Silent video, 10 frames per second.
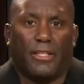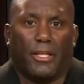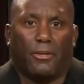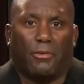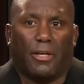You
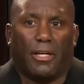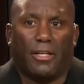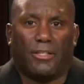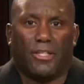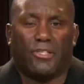know,
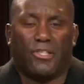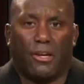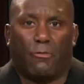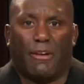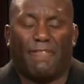uh, is this
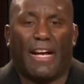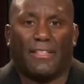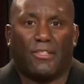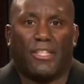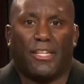year we
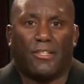finally see